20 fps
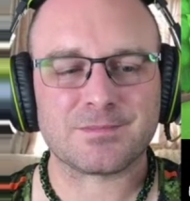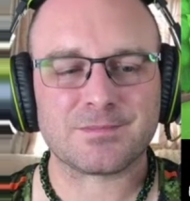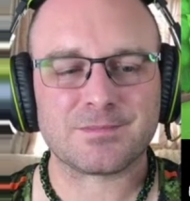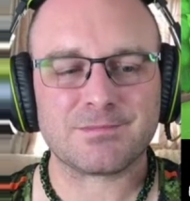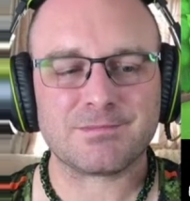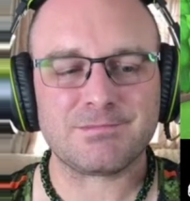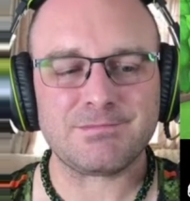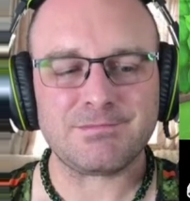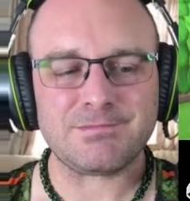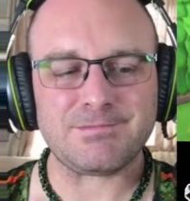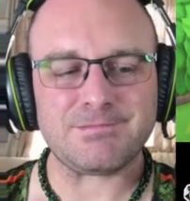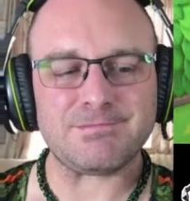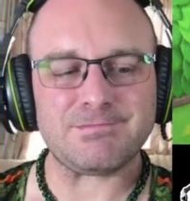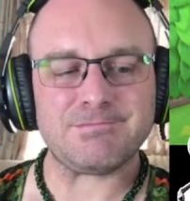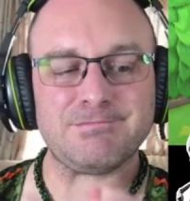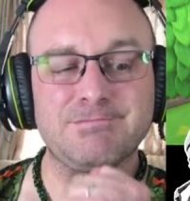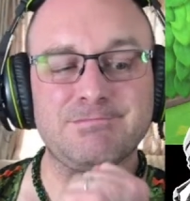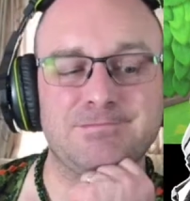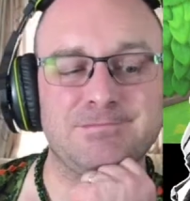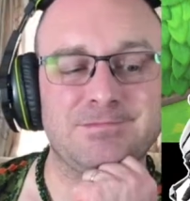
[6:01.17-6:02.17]
Hmm,
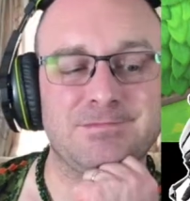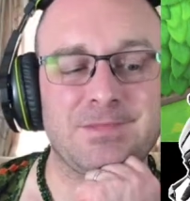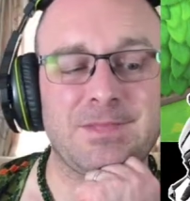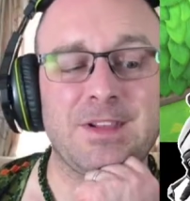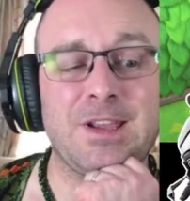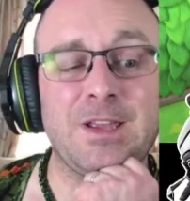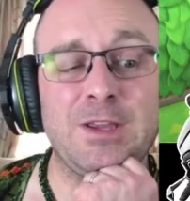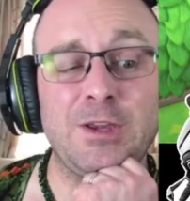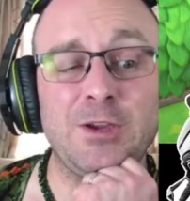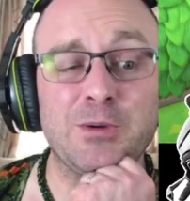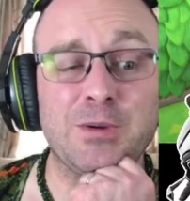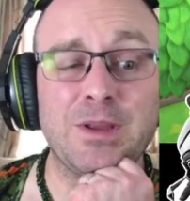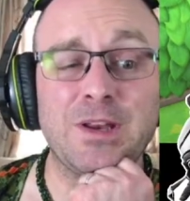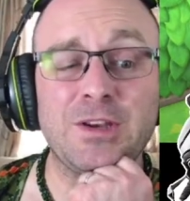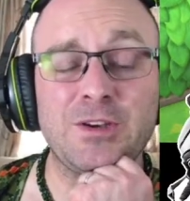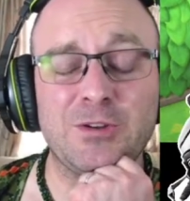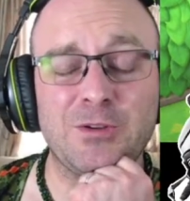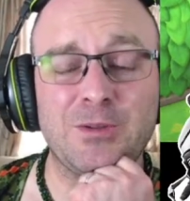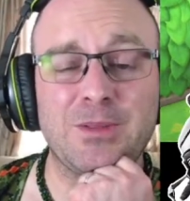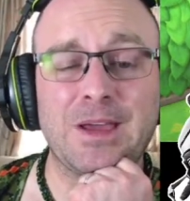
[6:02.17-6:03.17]
you can do
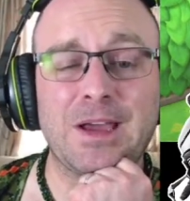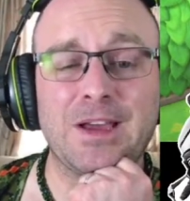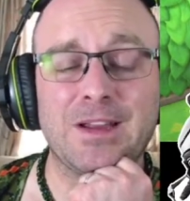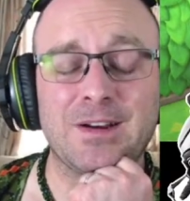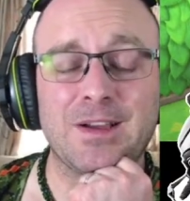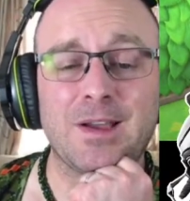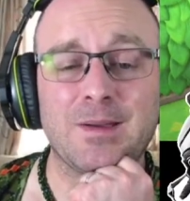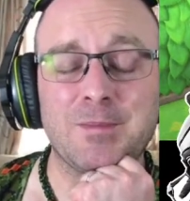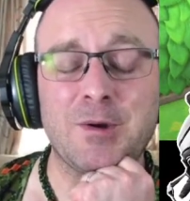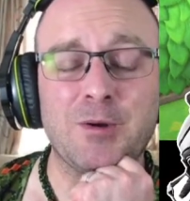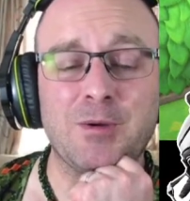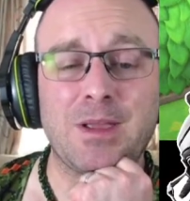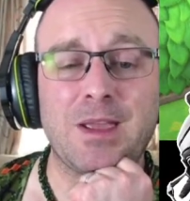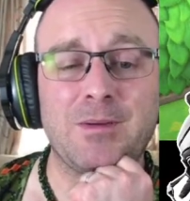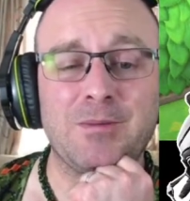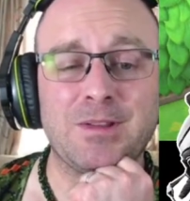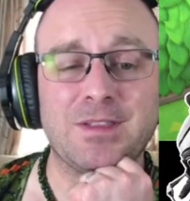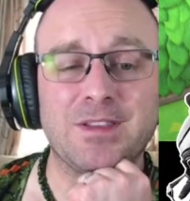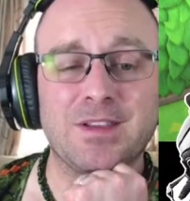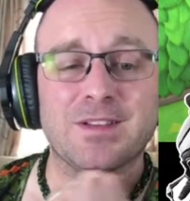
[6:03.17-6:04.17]
that. I'm okay with
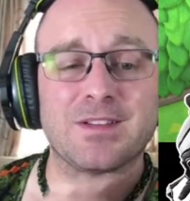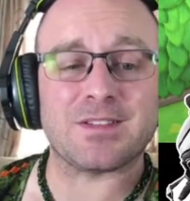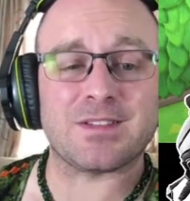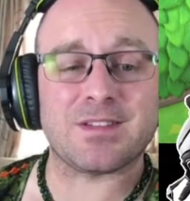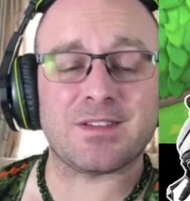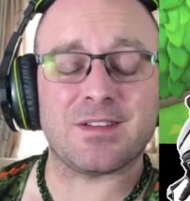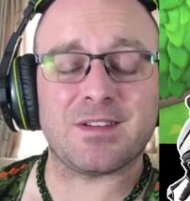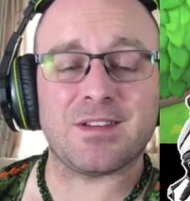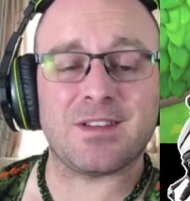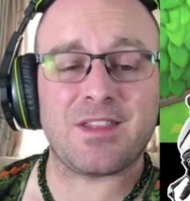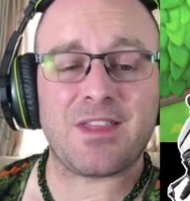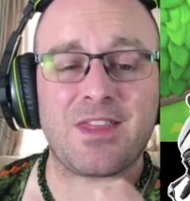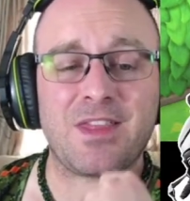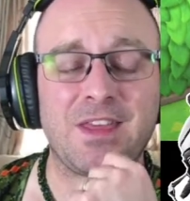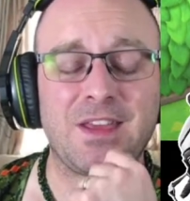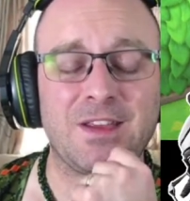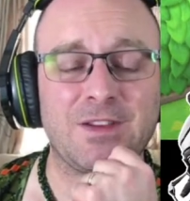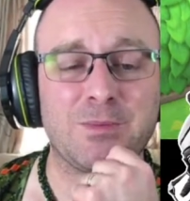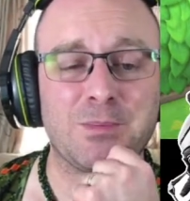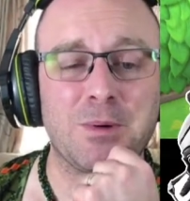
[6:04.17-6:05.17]
this.
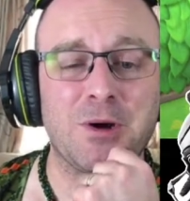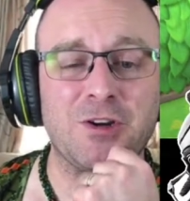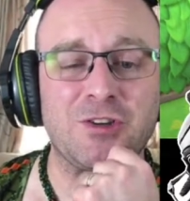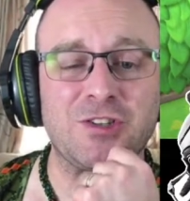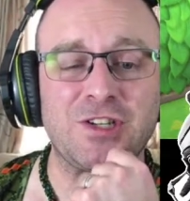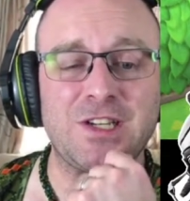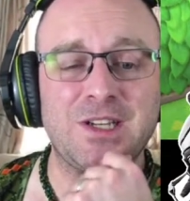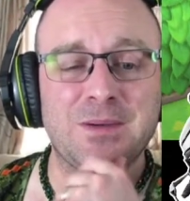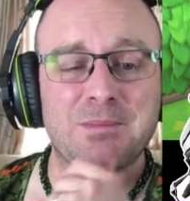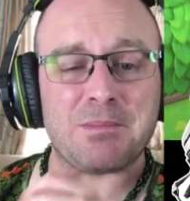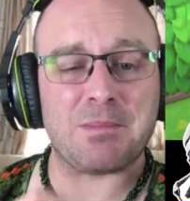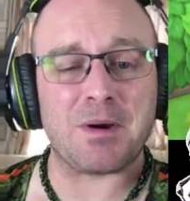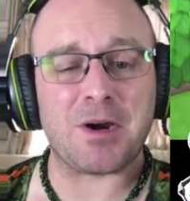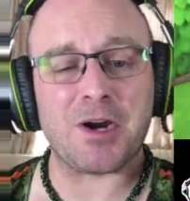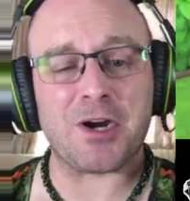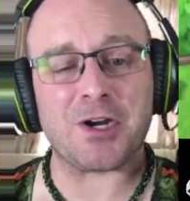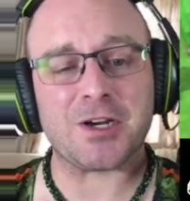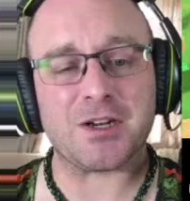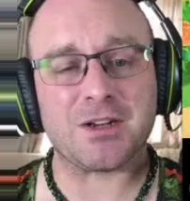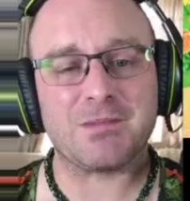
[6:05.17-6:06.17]
Thanks, Margie.
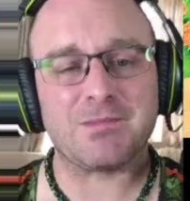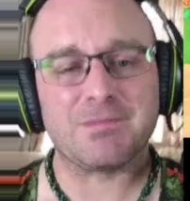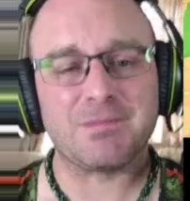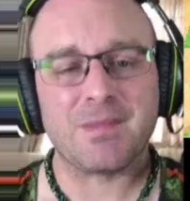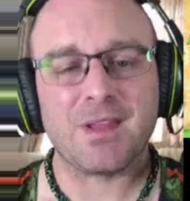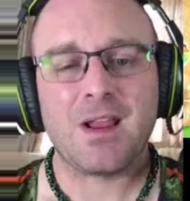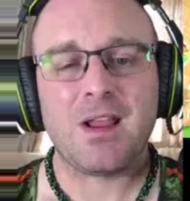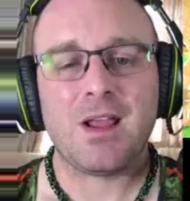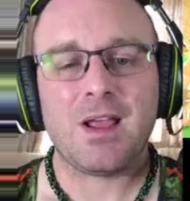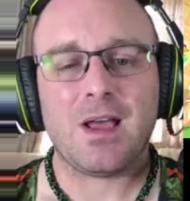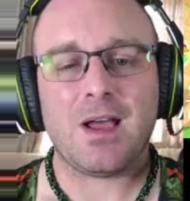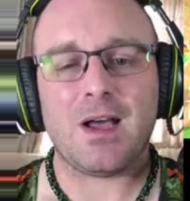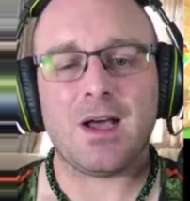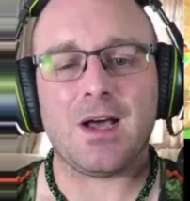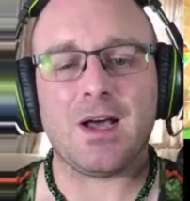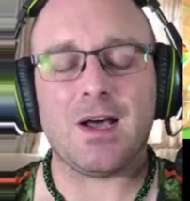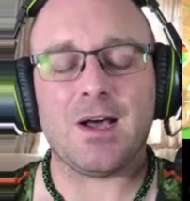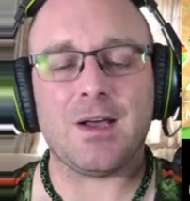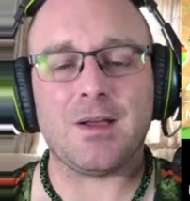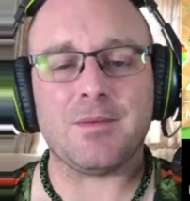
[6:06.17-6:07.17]
Bark.
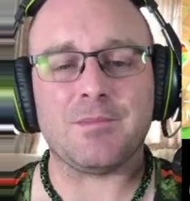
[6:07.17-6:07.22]
Um...